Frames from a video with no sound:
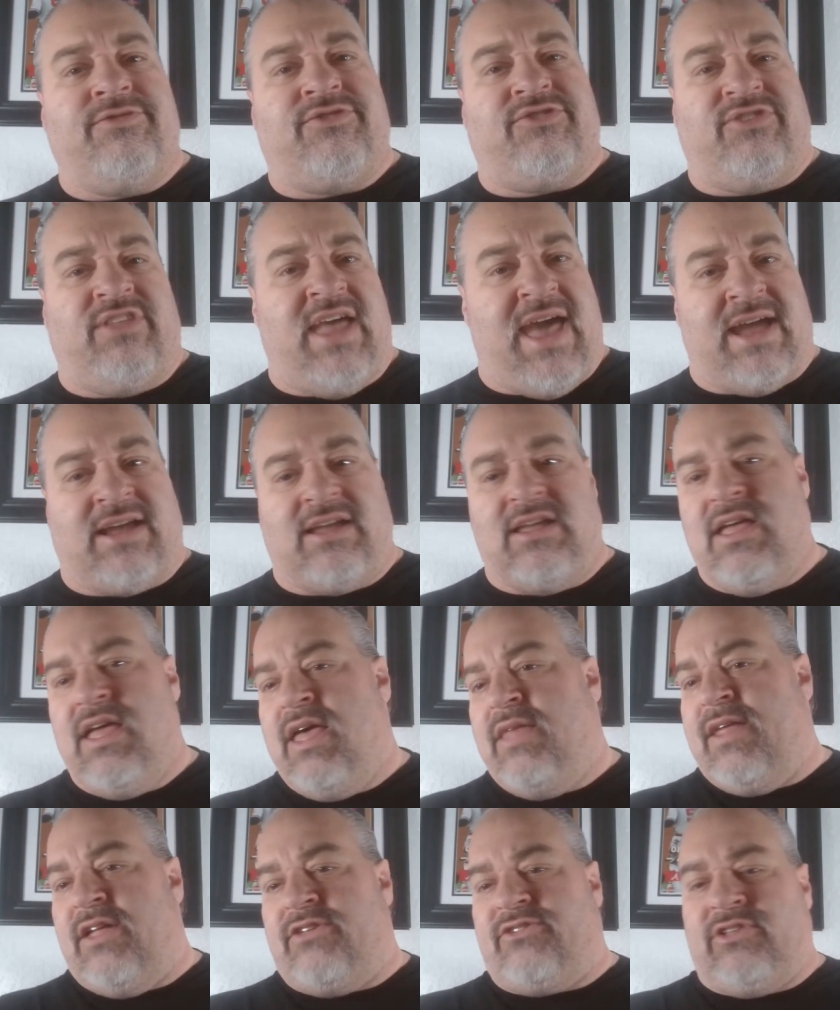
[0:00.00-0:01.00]
snack
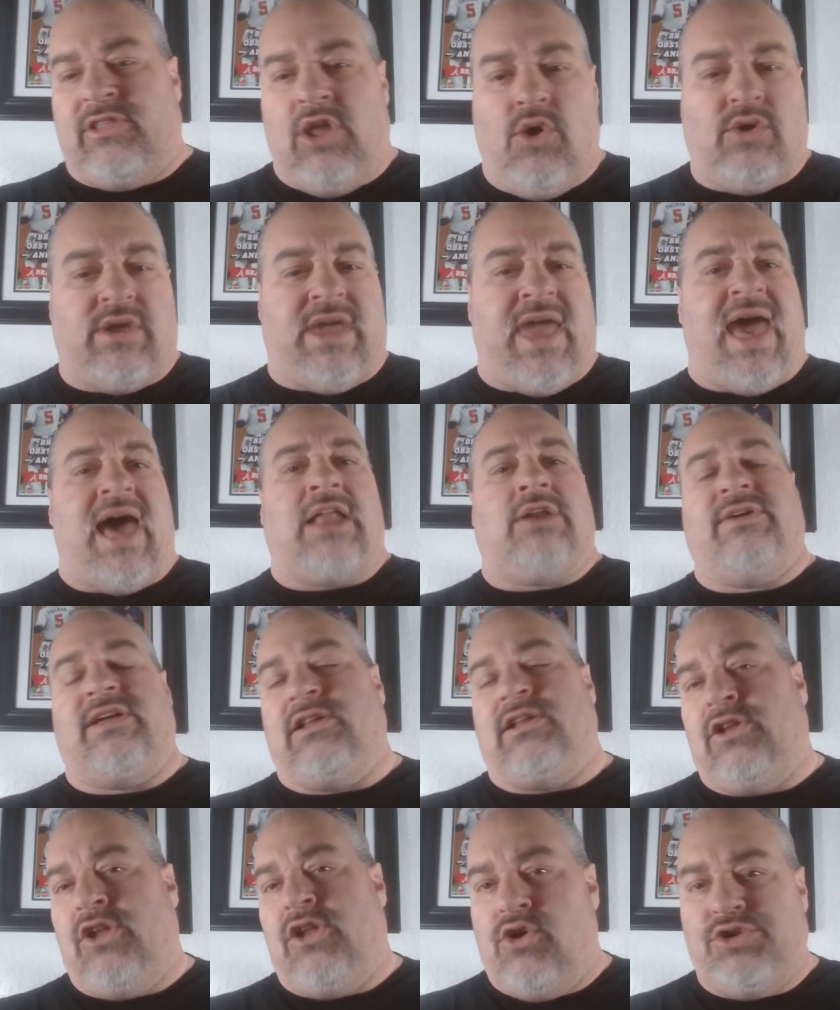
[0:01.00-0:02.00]
that's low calorie,
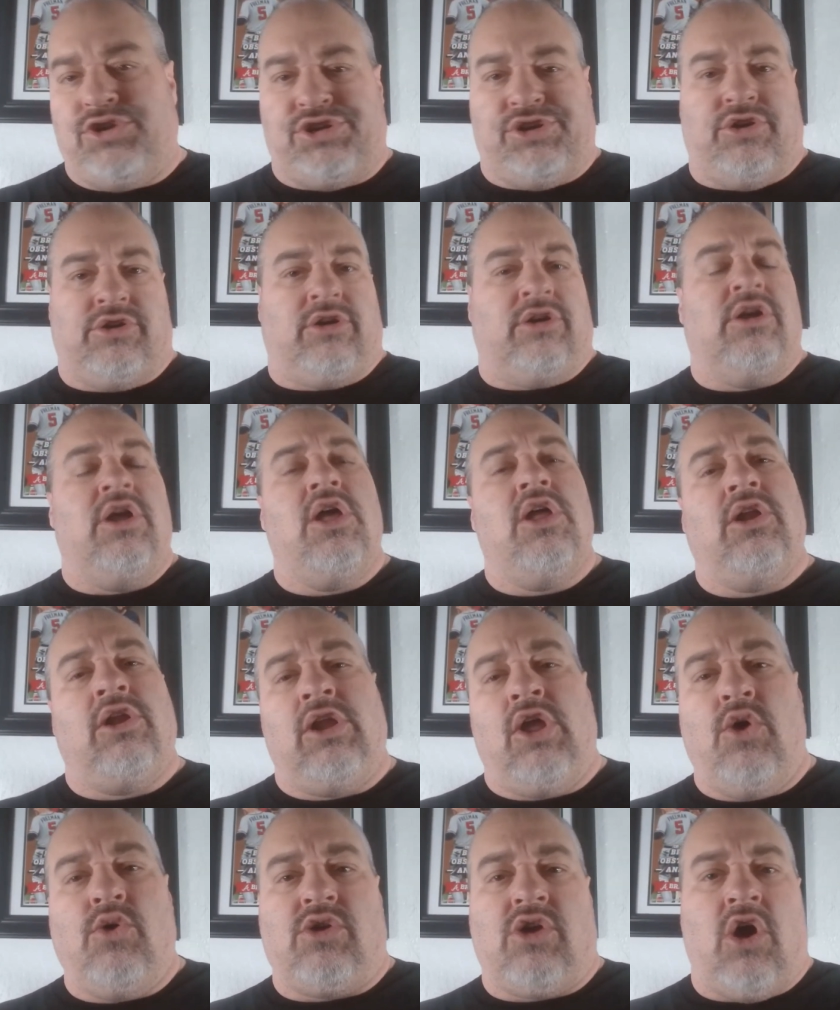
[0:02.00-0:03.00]
low sugar,
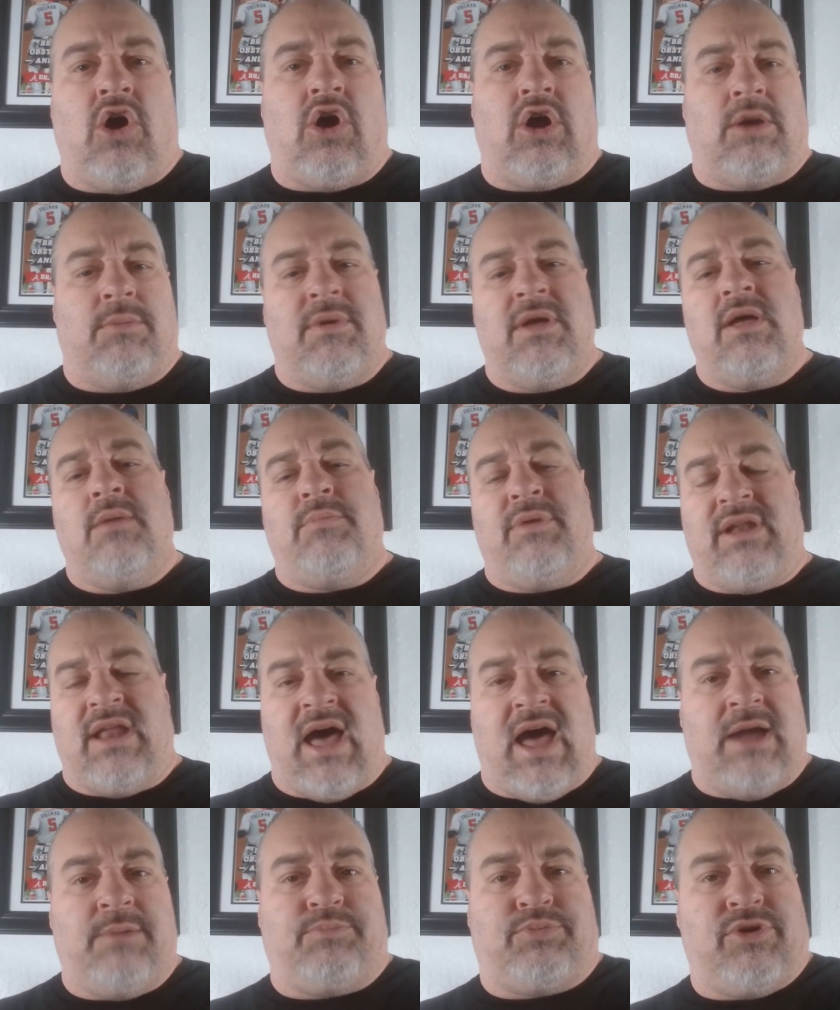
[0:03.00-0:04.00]
low carb, but
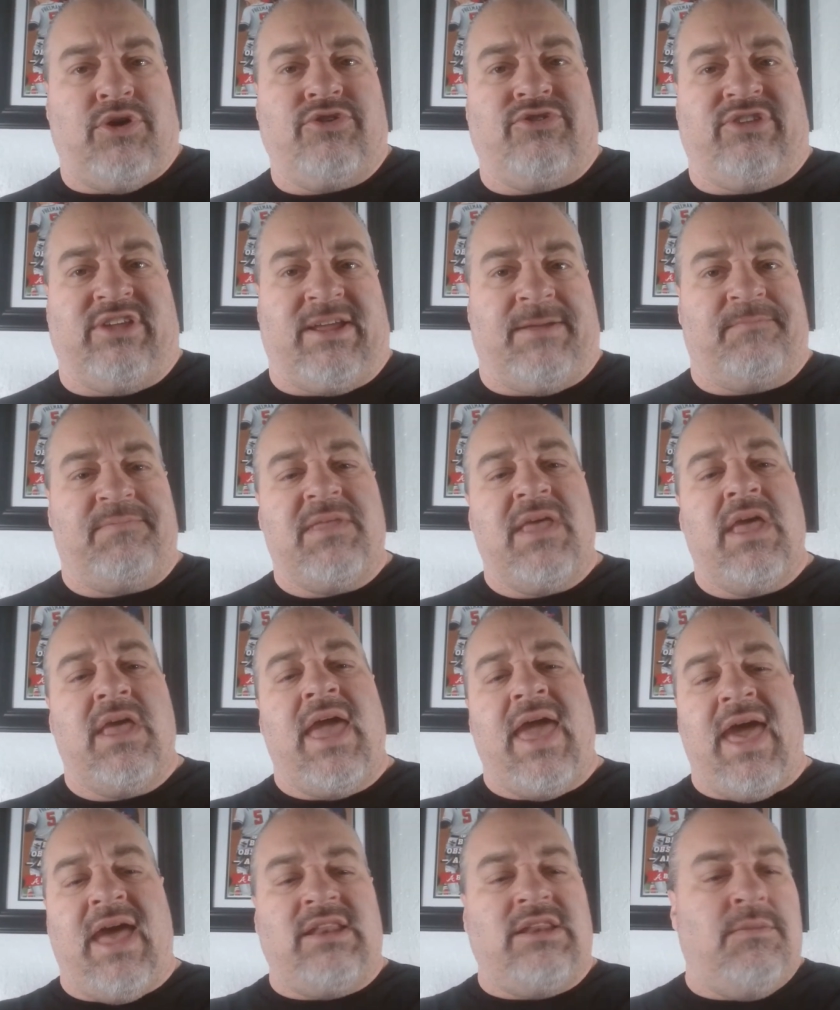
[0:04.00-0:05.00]
high protein,
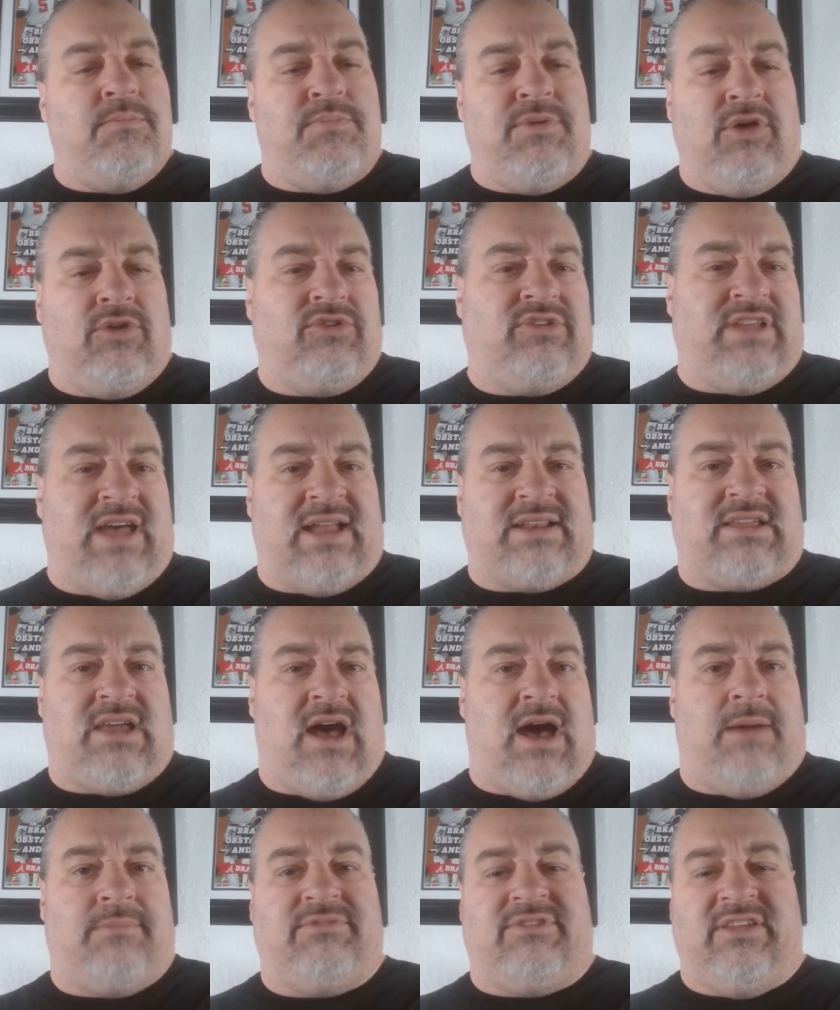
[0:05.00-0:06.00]
head to
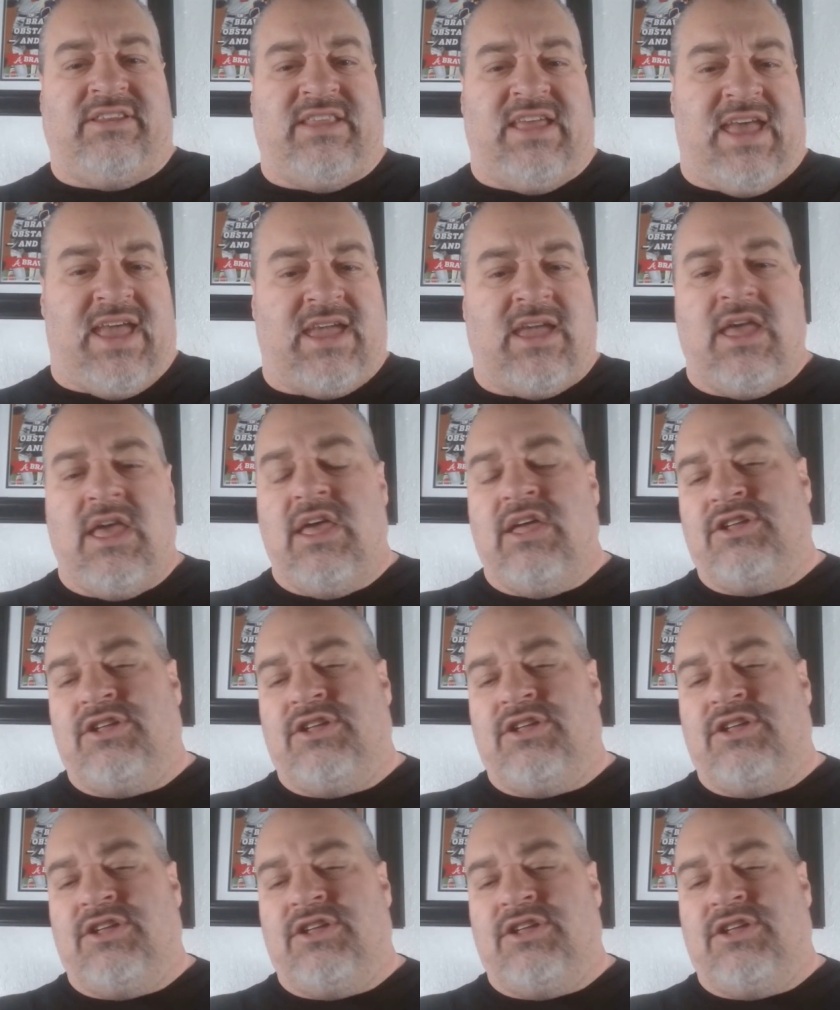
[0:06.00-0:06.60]
built.com today.